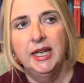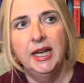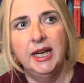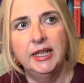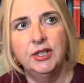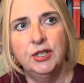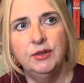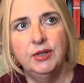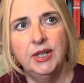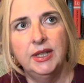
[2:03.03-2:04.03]
And I do
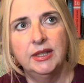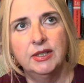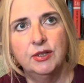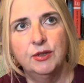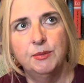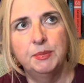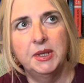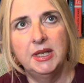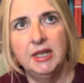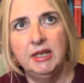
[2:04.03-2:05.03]
think this could
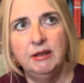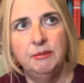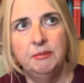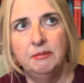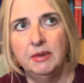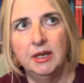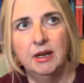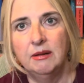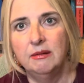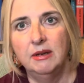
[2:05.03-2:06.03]
be, you
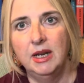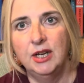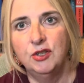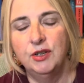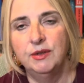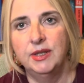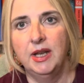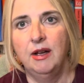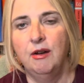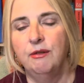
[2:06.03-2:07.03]
know, issues
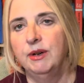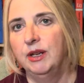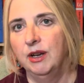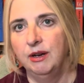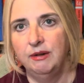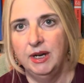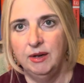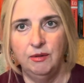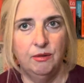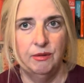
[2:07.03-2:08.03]
that are recurring
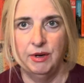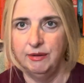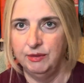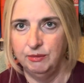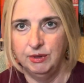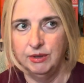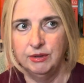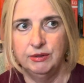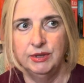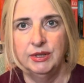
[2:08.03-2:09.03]
all over the
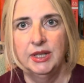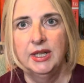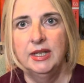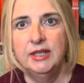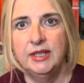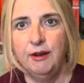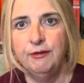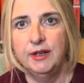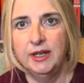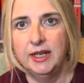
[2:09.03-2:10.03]
world. It's
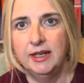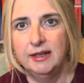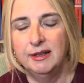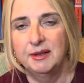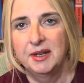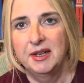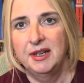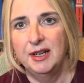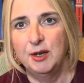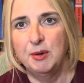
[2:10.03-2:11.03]
definitely a
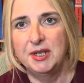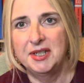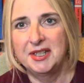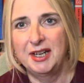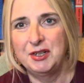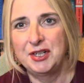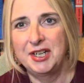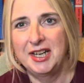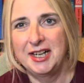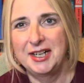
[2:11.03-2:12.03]
quintessentially
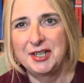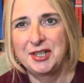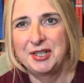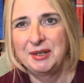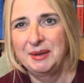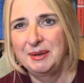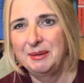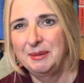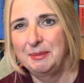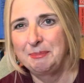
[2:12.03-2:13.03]
English
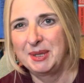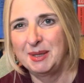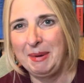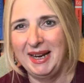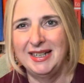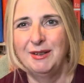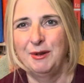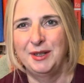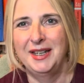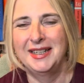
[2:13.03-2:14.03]
perspective
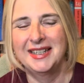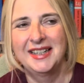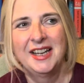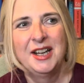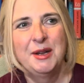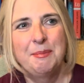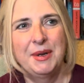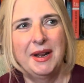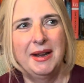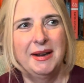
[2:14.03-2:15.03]
on it. But
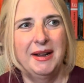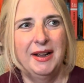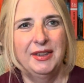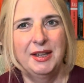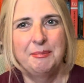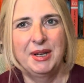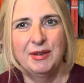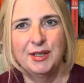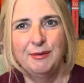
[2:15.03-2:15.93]
I think because